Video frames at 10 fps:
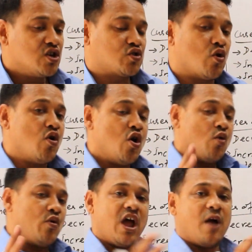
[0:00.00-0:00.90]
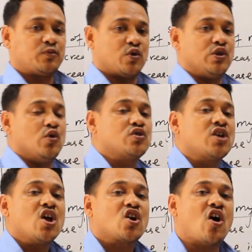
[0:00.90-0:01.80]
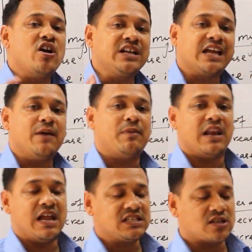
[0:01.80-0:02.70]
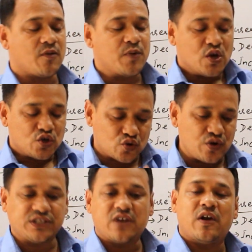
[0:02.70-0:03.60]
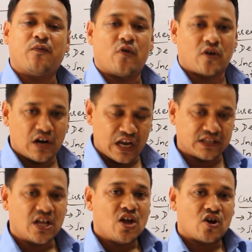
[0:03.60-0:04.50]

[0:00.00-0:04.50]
So we have to use concave lens of suitable focal length,